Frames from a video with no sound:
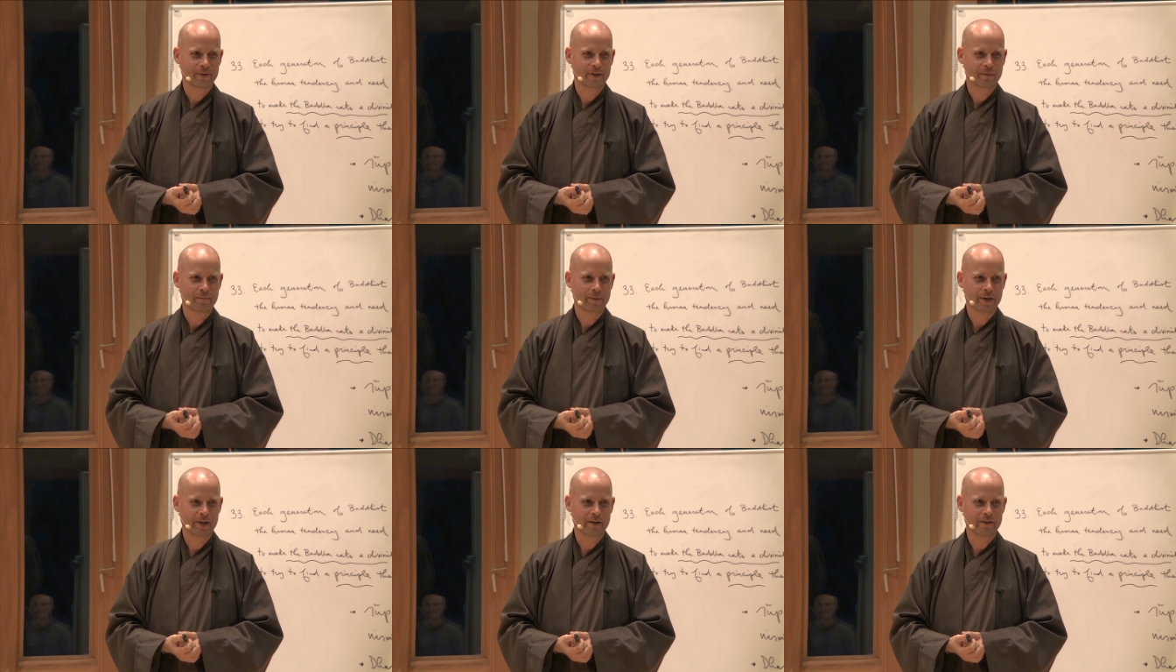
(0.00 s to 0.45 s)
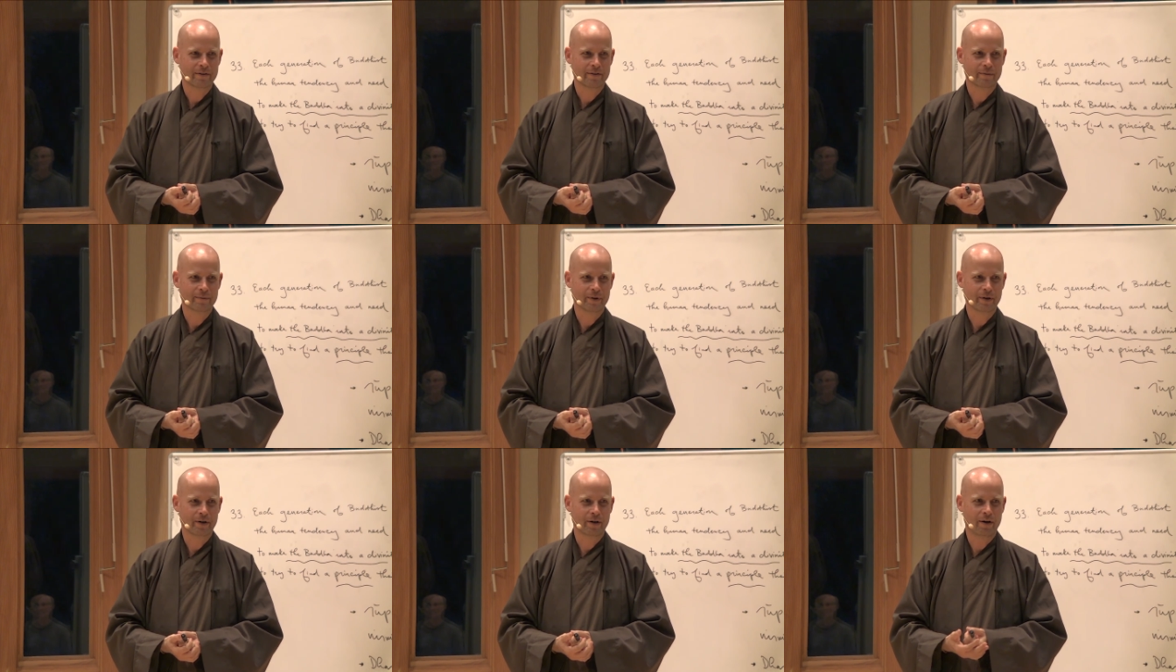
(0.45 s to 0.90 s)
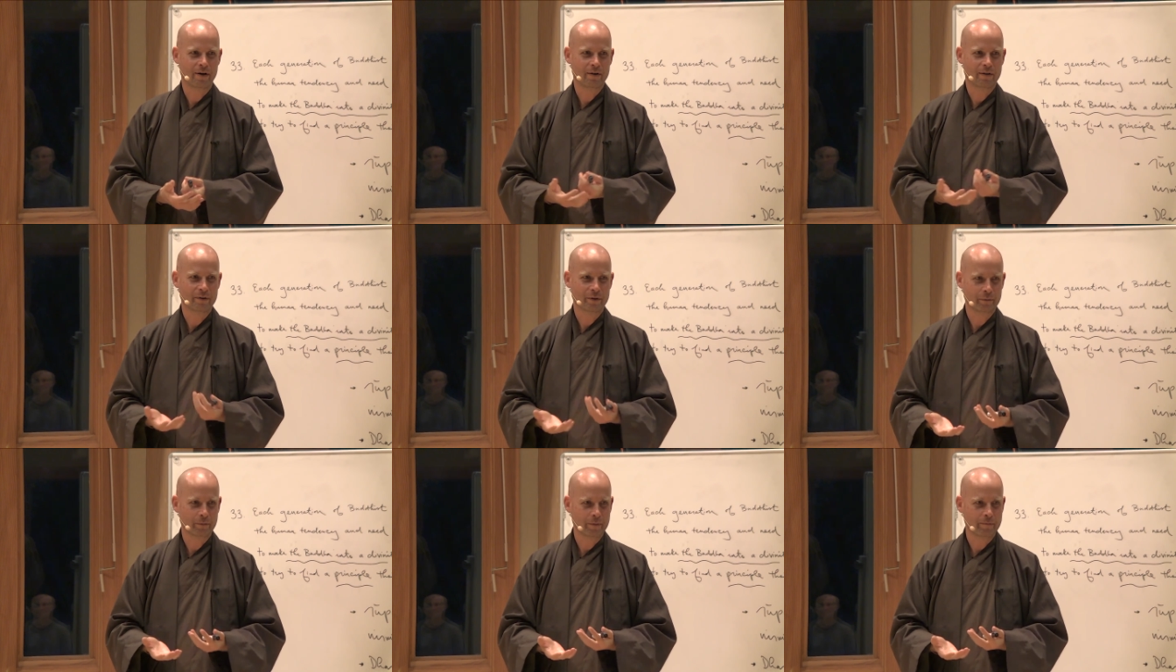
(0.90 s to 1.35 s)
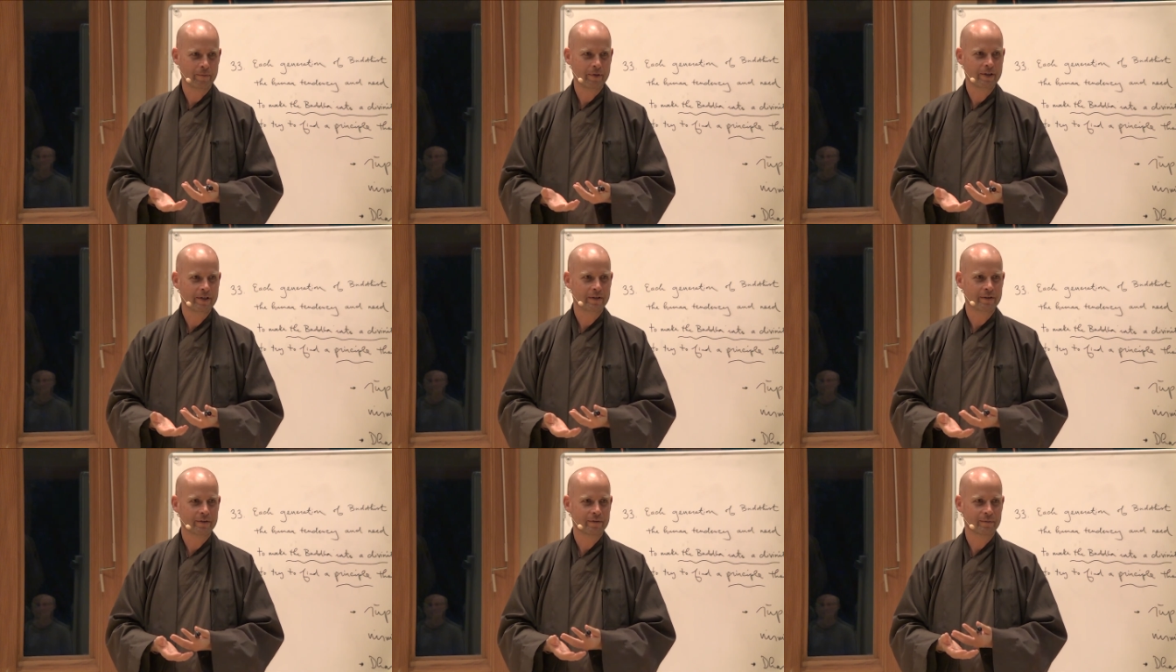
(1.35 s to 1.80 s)
Because we are all human
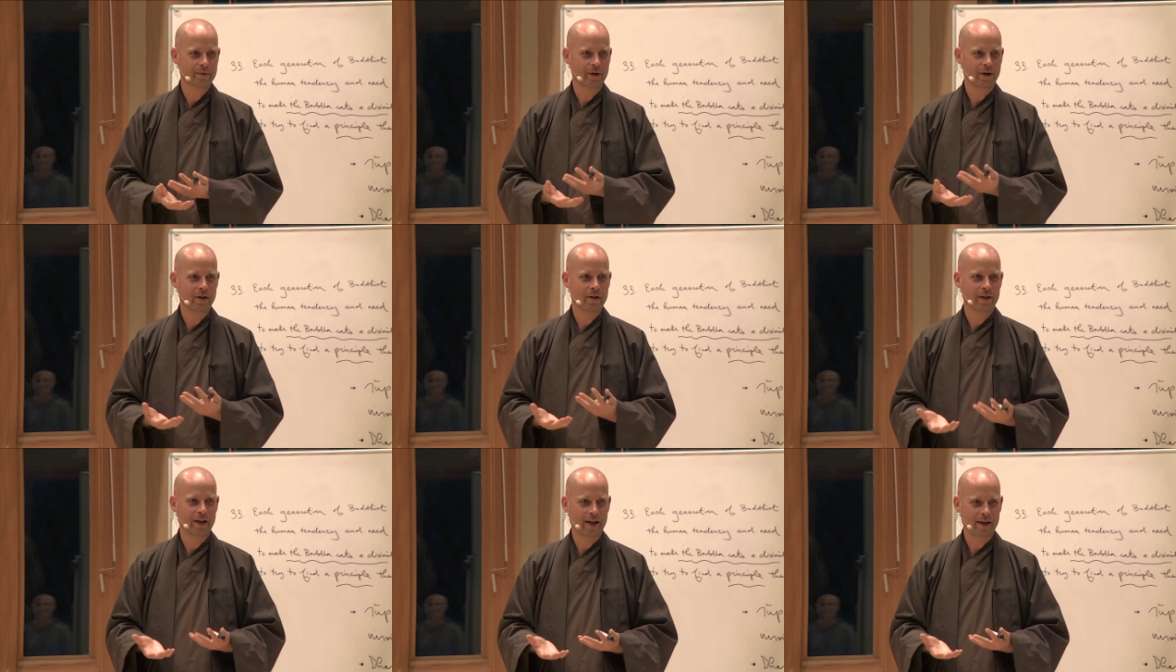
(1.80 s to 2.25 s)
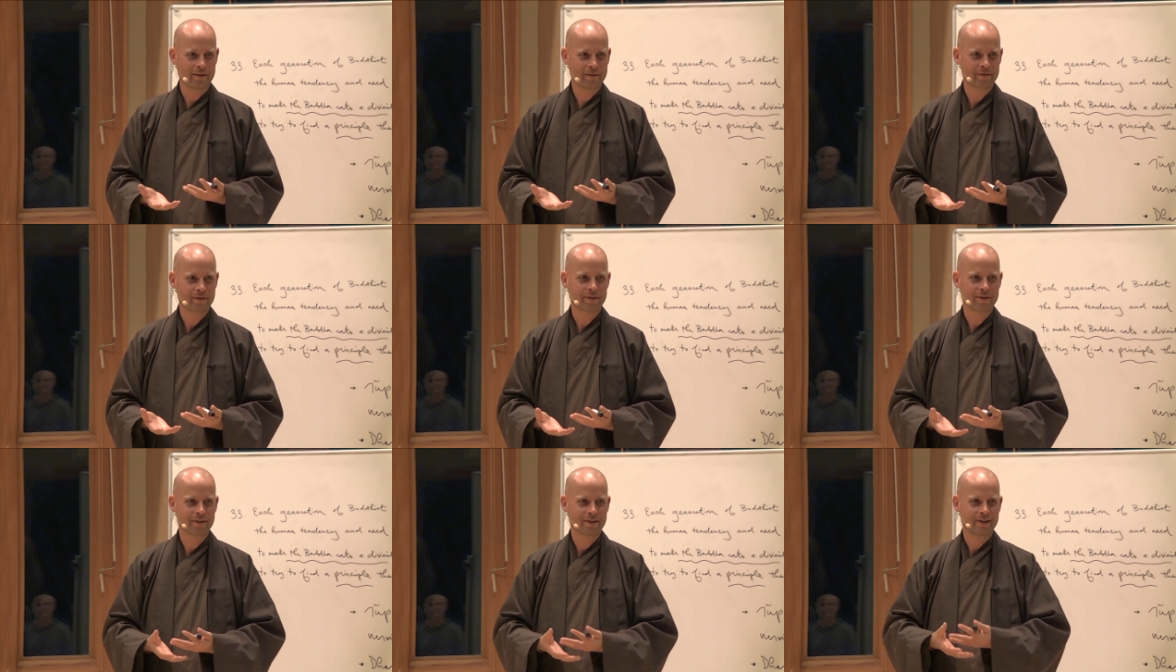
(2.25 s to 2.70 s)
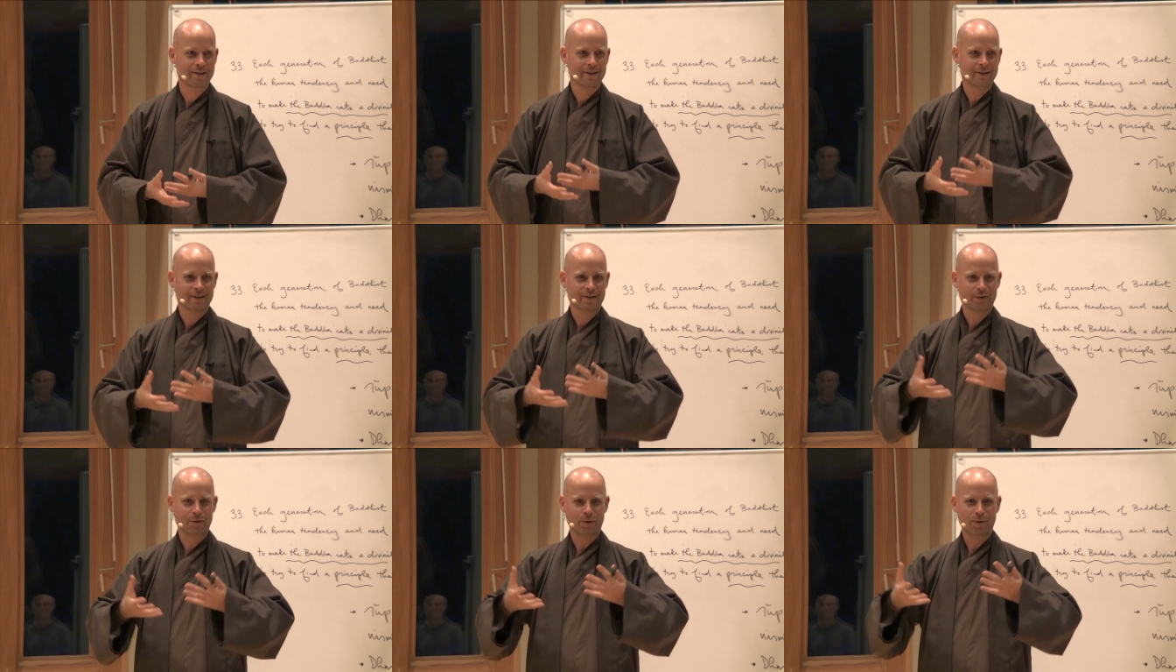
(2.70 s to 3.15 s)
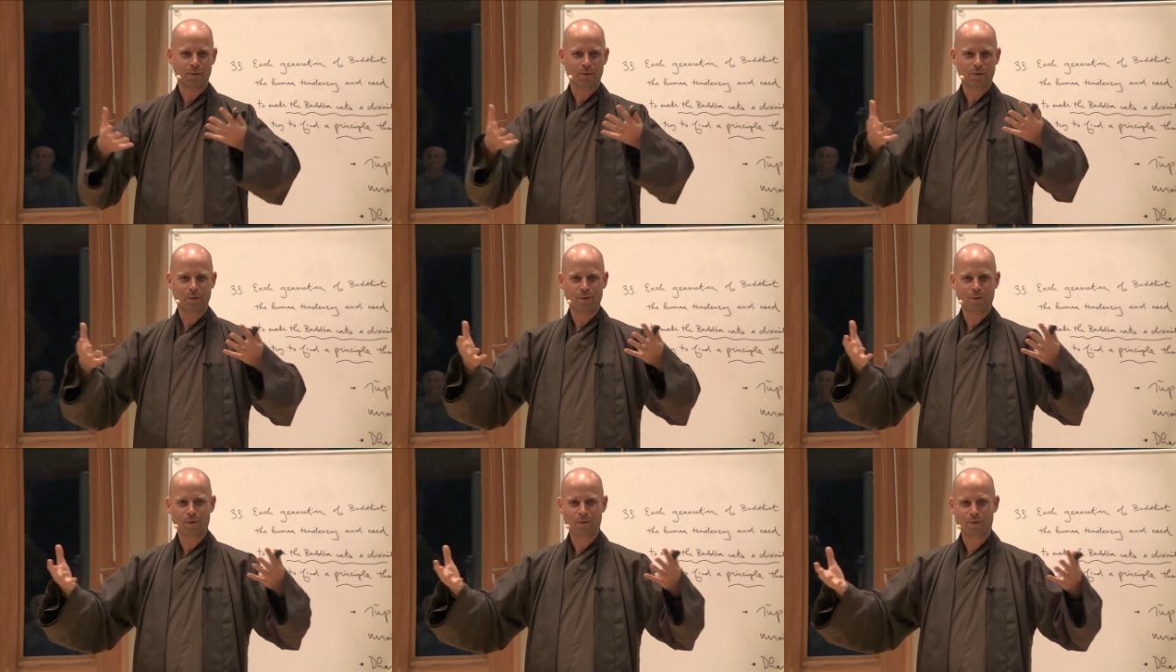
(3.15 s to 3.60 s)
beings, we all have the
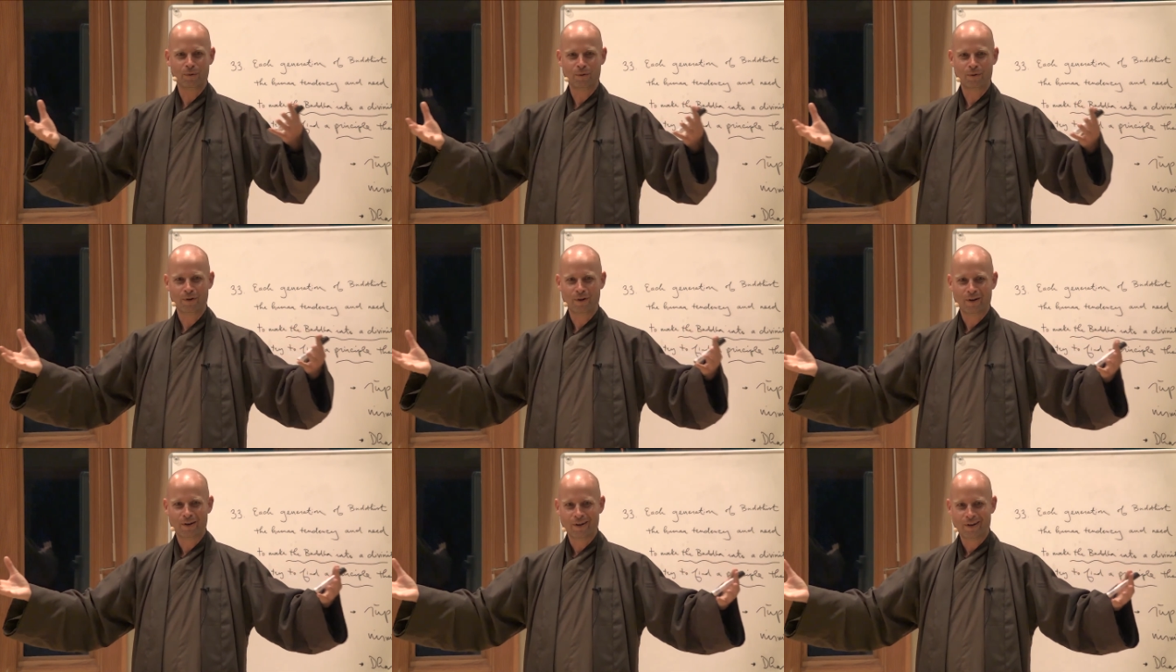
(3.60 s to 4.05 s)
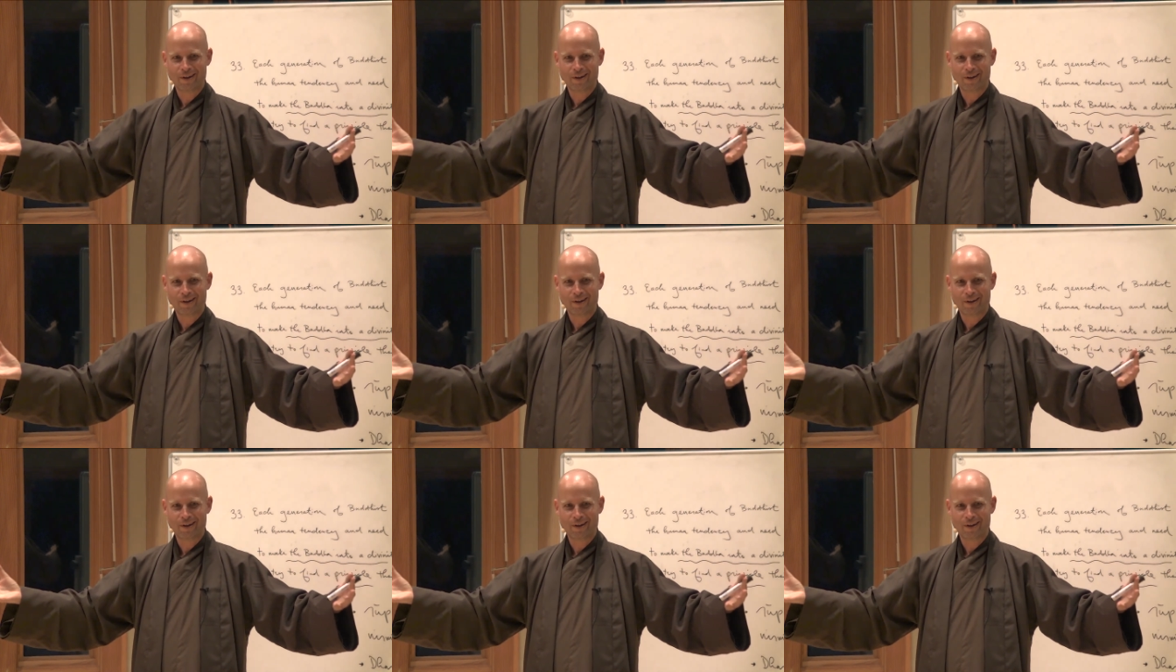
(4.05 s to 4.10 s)
whole